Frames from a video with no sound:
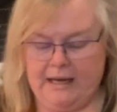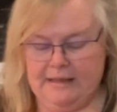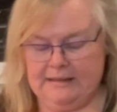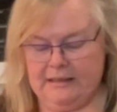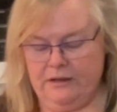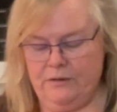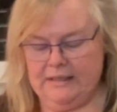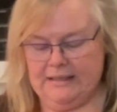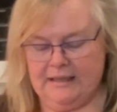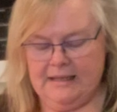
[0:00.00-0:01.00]
It's going to go
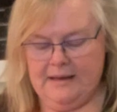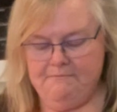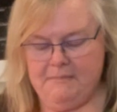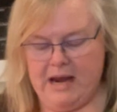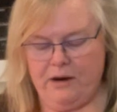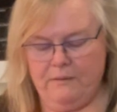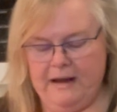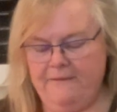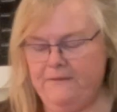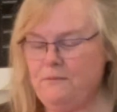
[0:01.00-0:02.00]
into the
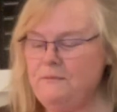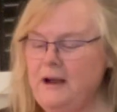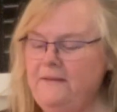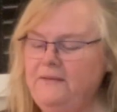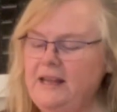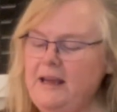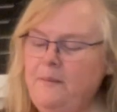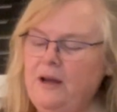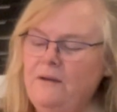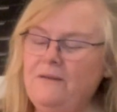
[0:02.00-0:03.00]
microwave for roughly
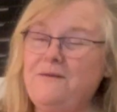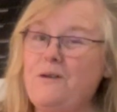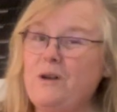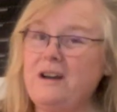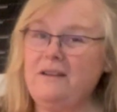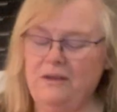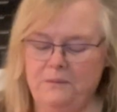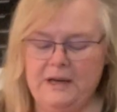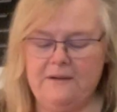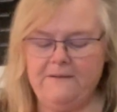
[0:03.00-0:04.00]
about
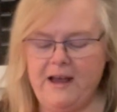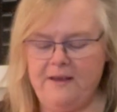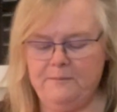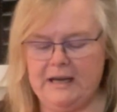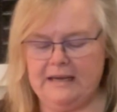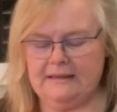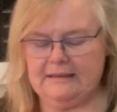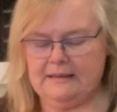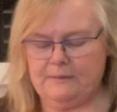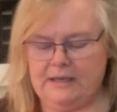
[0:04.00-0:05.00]
3 to 5 minutes
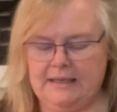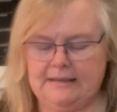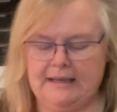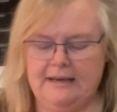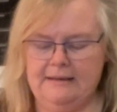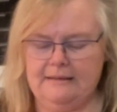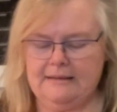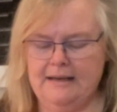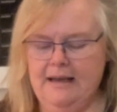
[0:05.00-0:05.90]
is what it says.